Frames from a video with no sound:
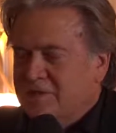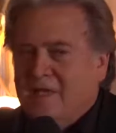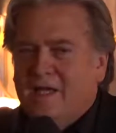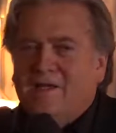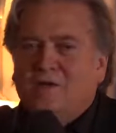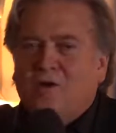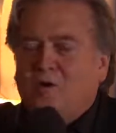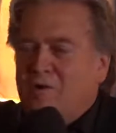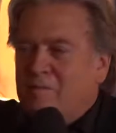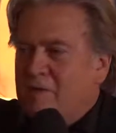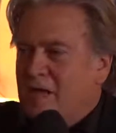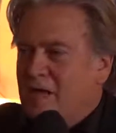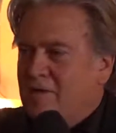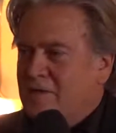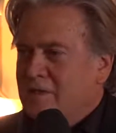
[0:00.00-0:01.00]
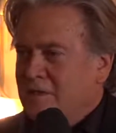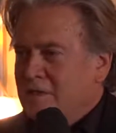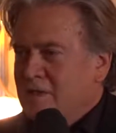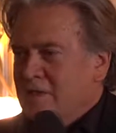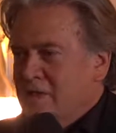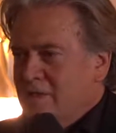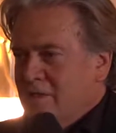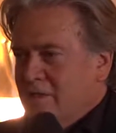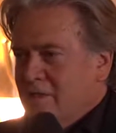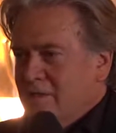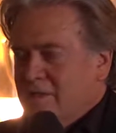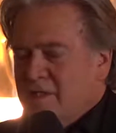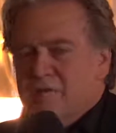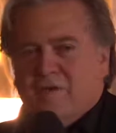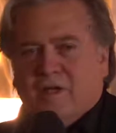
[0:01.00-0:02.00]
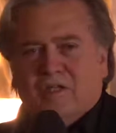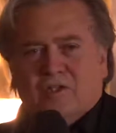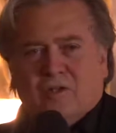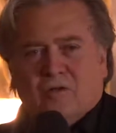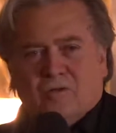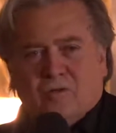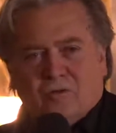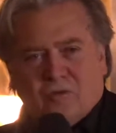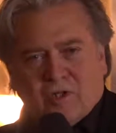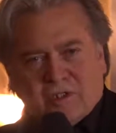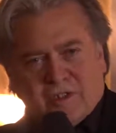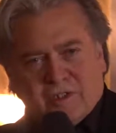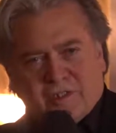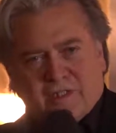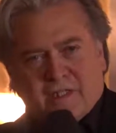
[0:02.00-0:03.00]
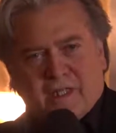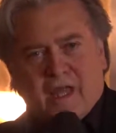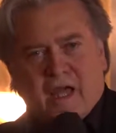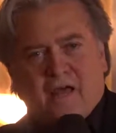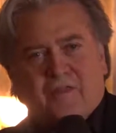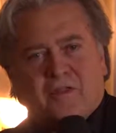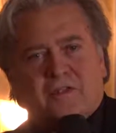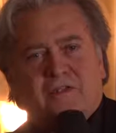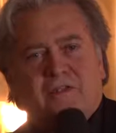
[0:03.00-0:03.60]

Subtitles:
They know about the evangelical Christians and the Catholics.